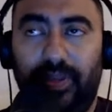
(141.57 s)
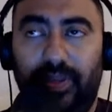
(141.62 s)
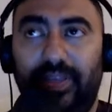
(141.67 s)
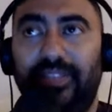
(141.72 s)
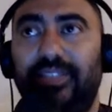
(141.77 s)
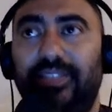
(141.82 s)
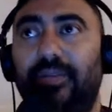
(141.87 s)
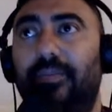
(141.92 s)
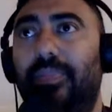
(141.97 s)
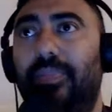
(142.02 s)

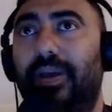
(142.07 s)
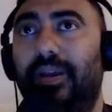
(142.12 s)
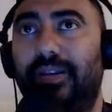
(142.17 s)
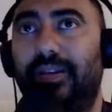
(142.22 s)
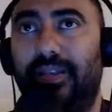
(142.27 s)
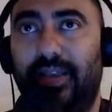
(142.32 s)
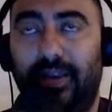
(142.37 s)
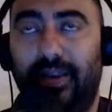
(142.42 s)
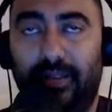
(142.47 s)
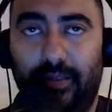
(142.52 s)
It's about
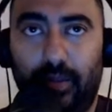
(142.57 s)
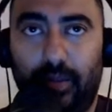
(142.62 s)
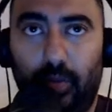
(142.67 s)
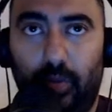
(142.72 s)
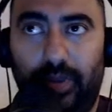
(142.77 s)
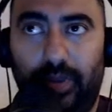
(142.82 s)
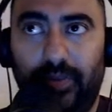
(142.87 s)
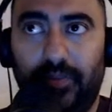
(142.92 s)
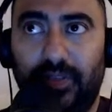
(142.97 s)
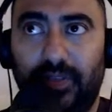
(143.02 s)
getting the
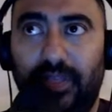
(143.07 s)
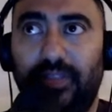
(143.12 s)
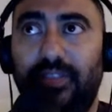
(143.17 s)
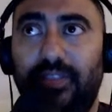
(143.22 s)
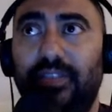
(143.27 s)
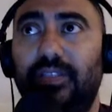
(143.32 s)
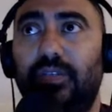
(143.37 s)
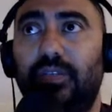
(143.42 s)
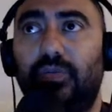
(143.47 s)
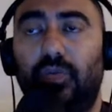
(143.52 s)
wins. And
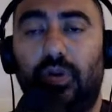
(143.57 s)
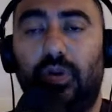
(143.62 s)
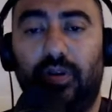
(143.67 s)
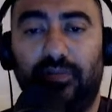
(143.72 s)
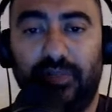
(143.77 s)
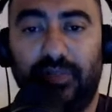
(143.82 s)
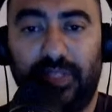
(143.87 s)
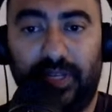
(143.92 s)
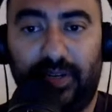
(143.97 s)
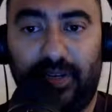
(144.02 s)
this is what
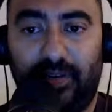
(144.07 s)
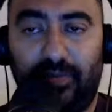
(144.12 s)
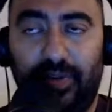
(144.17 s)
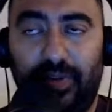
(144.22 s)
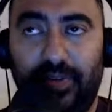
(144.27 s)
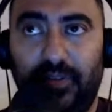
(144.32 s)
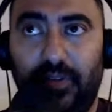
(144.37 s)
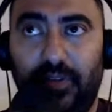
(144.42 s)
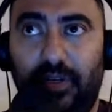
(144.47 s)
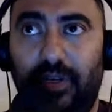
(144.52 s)
I've said
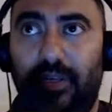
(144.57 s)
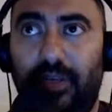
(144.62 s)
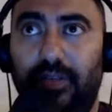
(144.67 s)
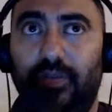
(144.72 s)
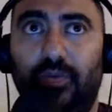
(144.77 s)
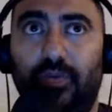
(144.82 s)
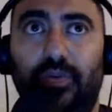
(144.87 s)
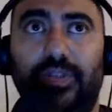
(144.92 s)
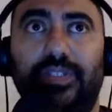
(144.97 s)
recently as well.